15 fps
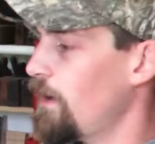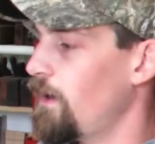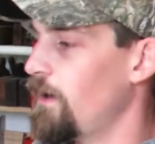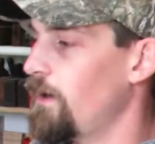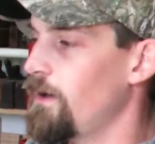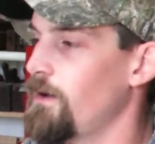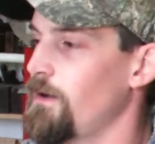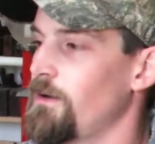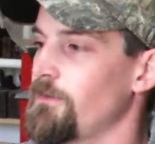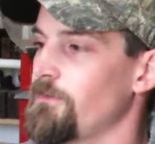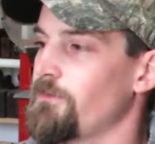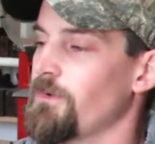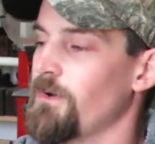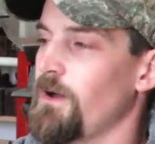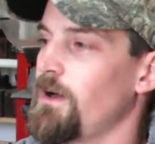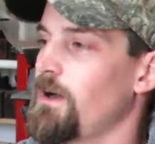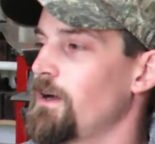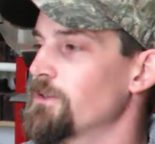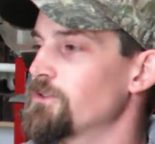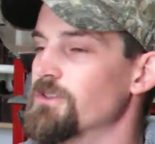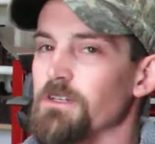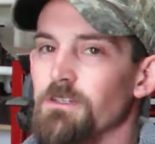of
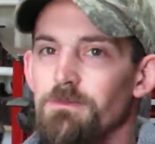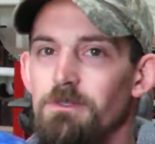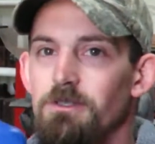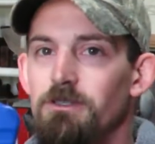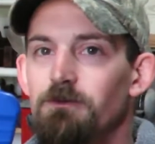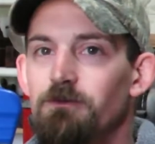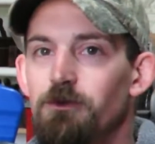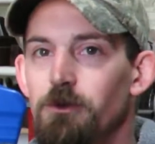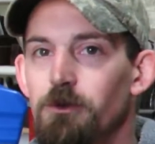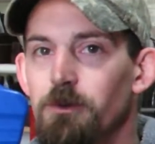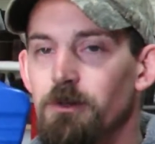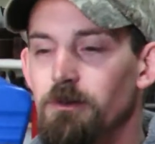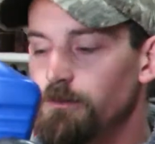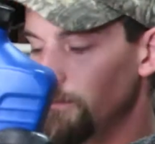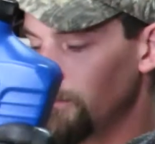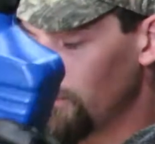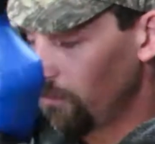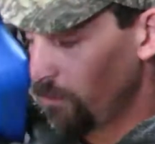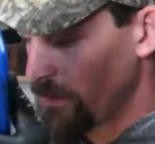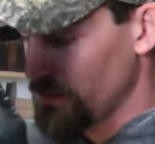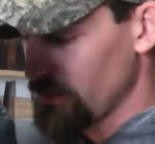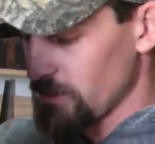uh, transmission fluid,
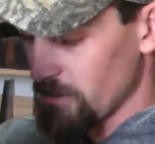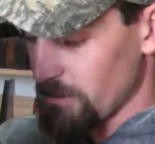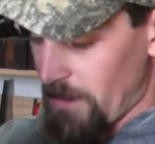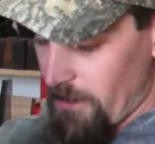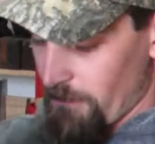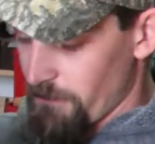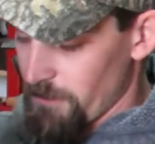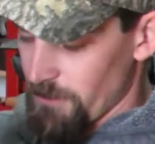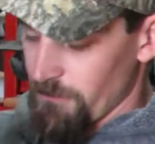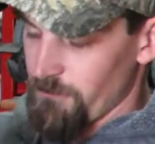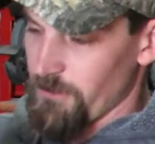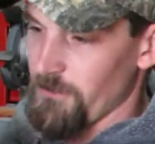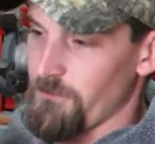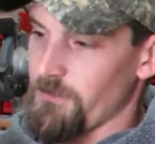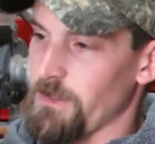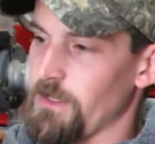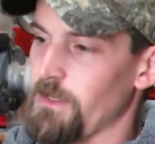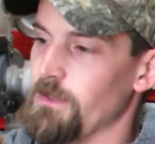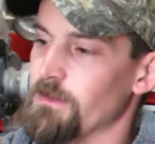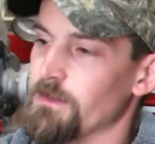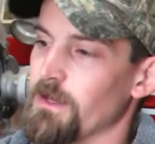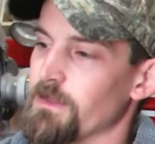which is about
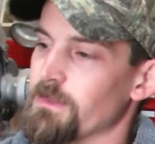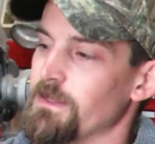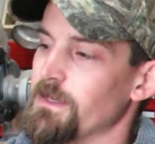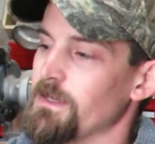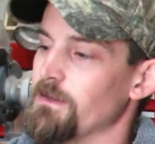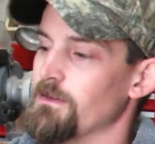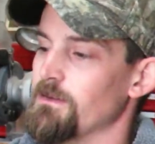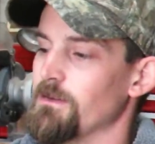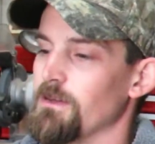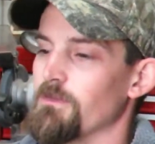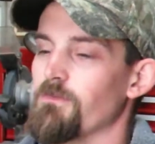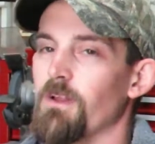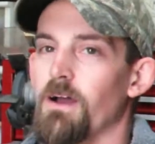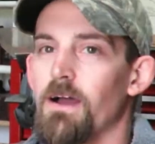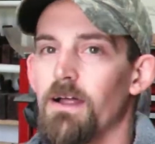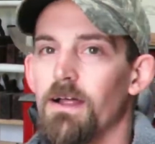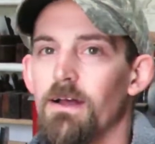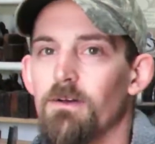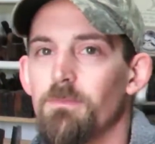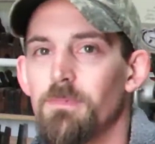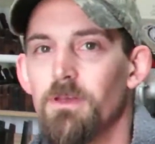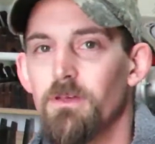50-50, I think. If not,
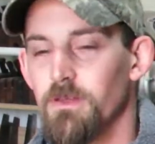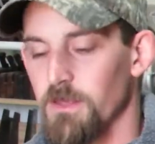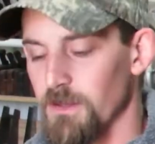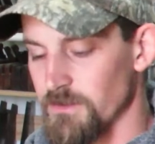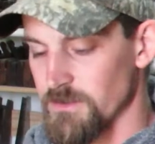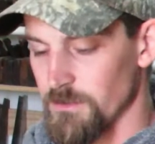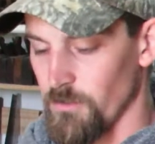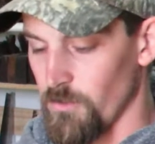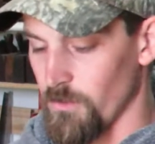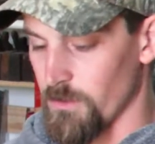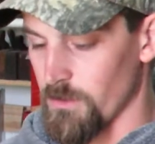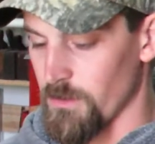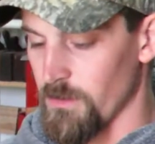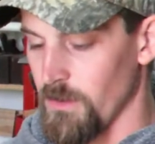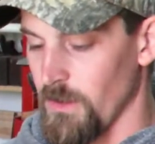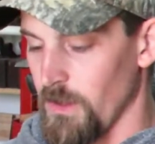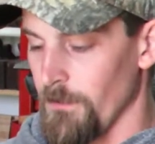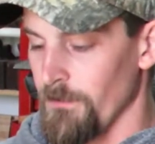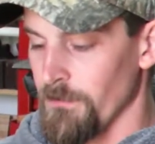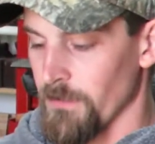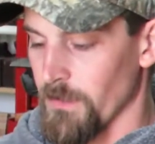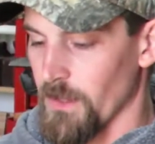I'll be able to get some more.
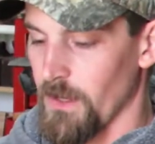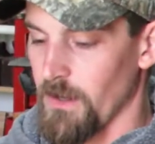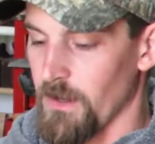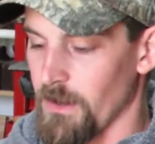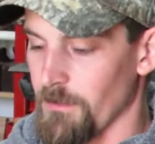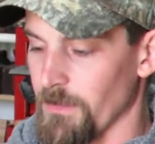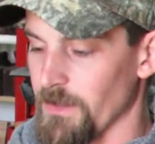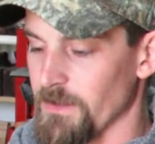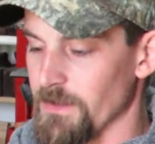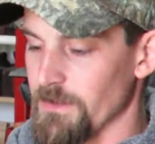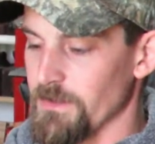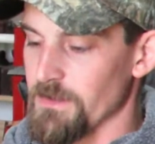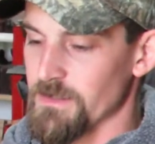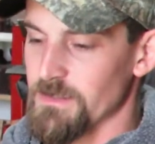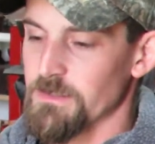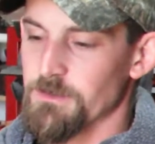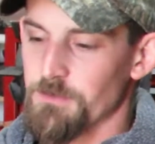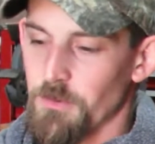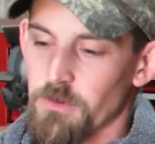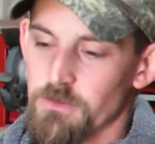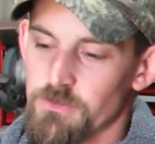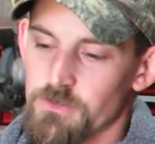Um, and then this is
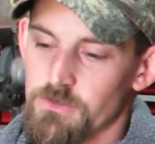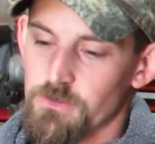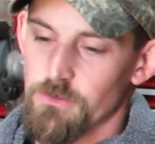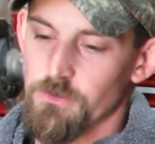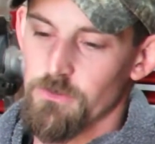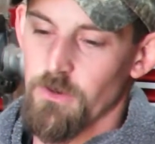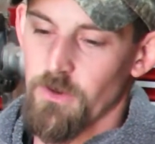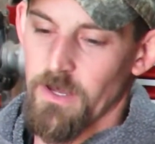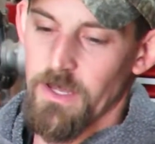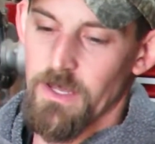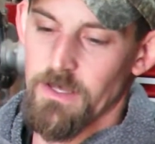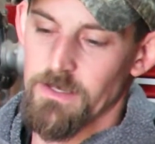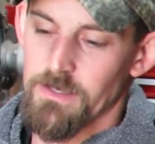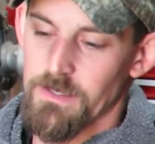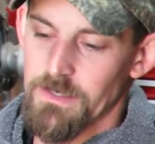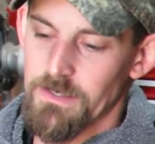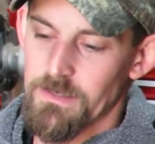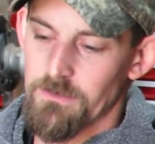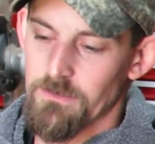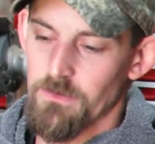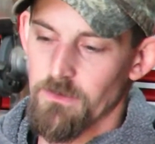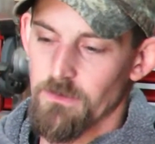supposed to go ahead and
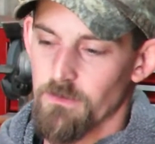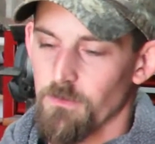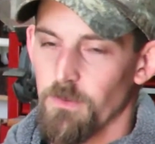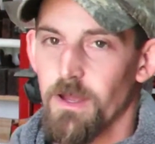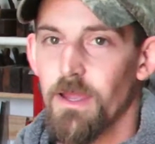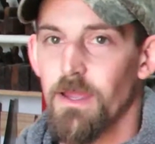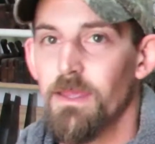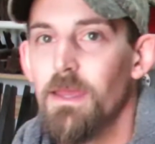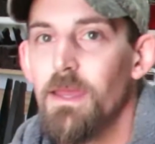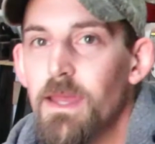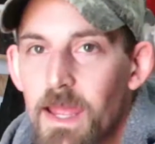eat away